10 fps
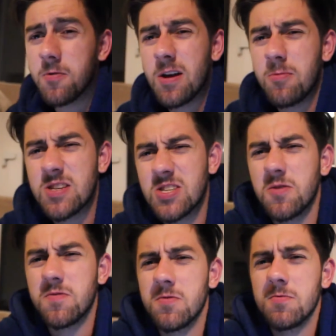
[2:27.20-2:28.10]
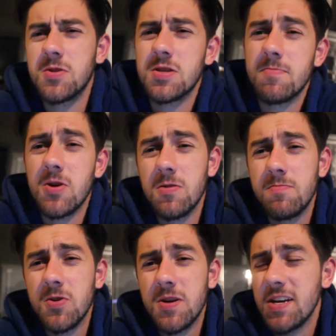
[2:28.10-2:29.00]
I really want to go for a run tomorrow
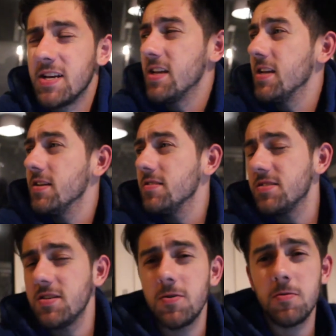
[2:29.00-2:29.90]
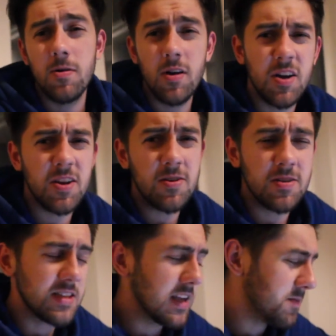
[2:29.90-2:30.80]
morning, so I'm gonna go
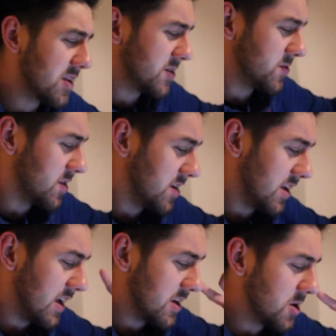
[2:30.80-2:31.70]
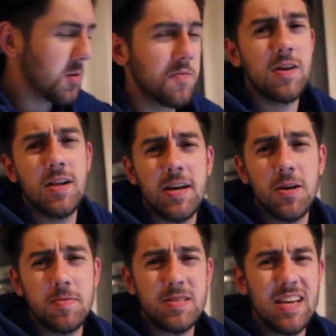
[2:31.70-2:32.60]
to sleep now. Hopefully I'll
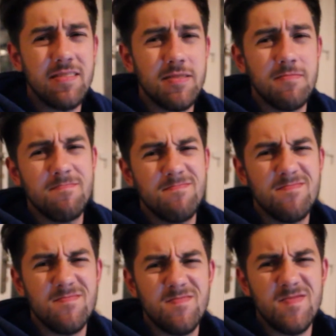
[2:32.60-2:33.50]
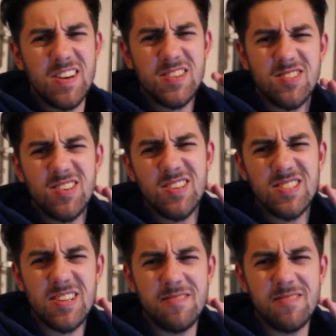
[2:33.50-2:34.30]
get up at 7. Fingers crossed.